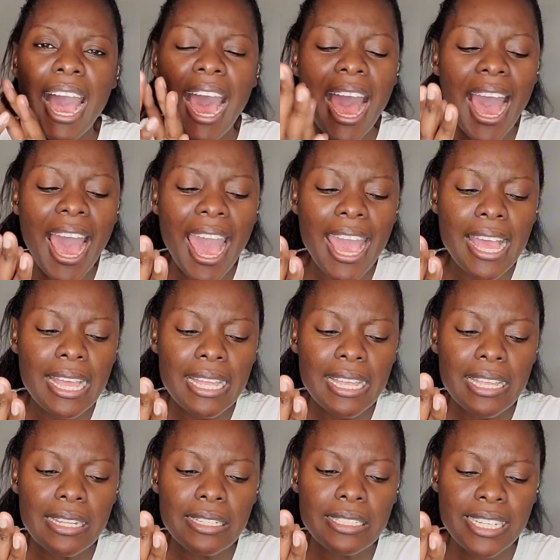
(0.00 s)
I
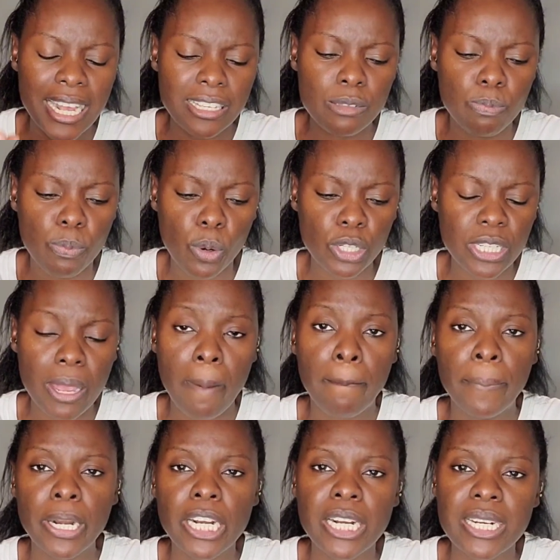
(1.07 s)
just bought a
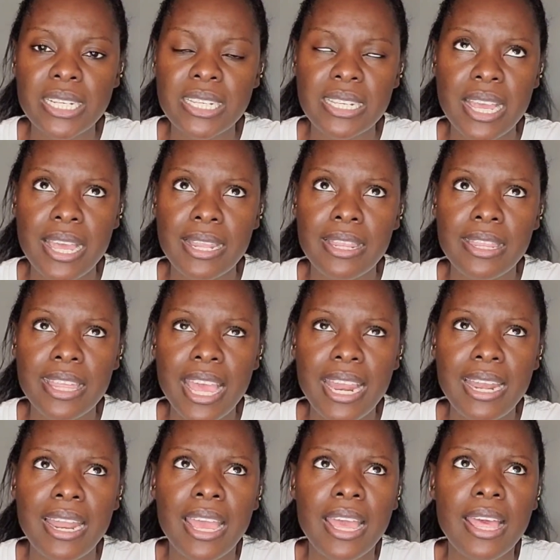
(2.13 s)
purse, and
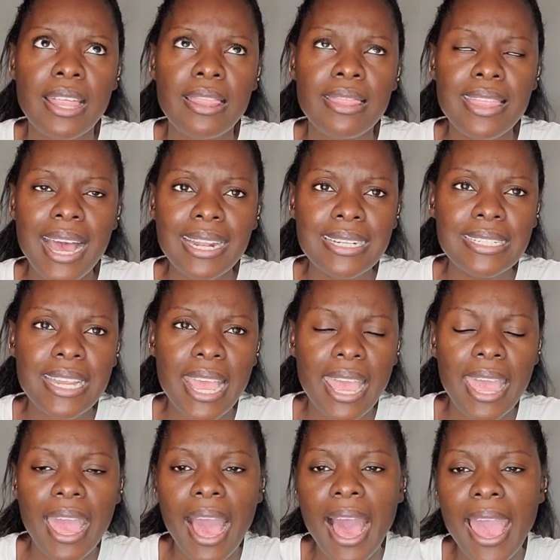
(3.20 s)
then that
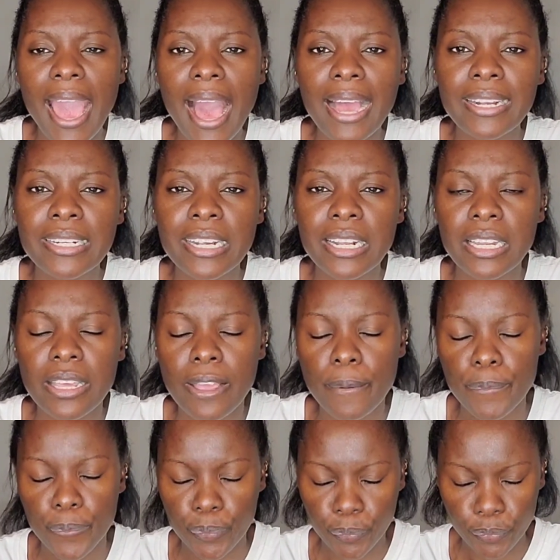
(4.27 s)
day I actually